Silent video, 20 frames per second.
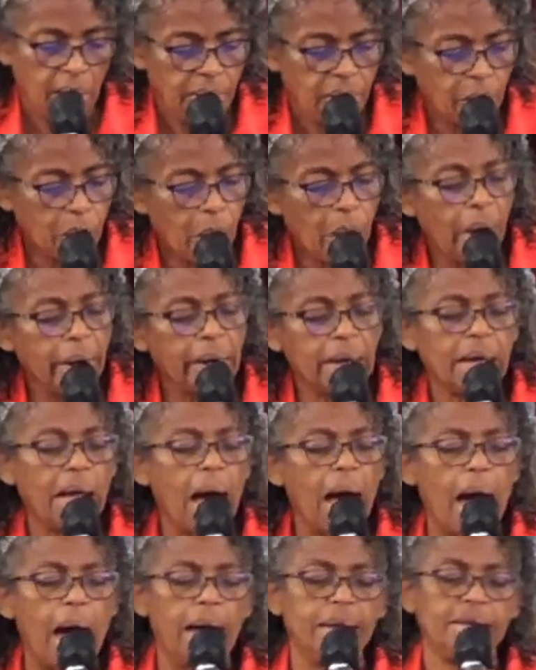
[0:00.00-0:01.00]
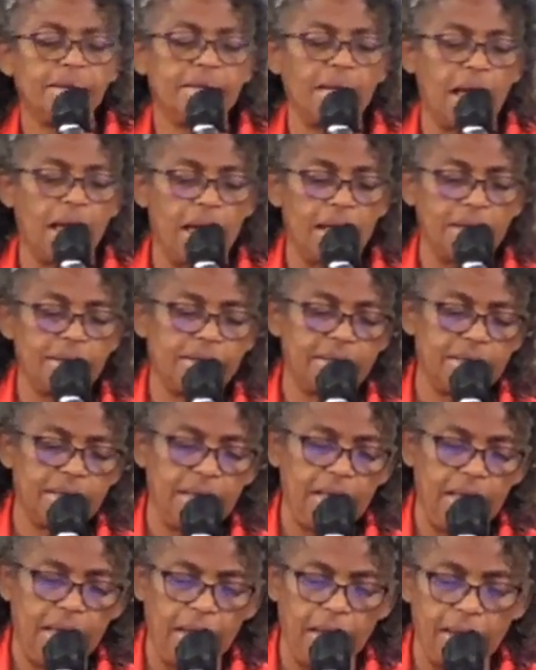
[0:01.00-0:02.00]
The word of God says
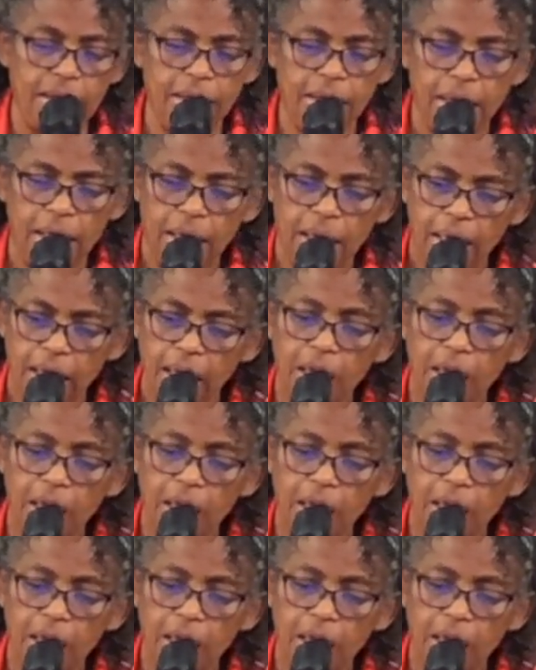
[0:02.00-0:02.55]
in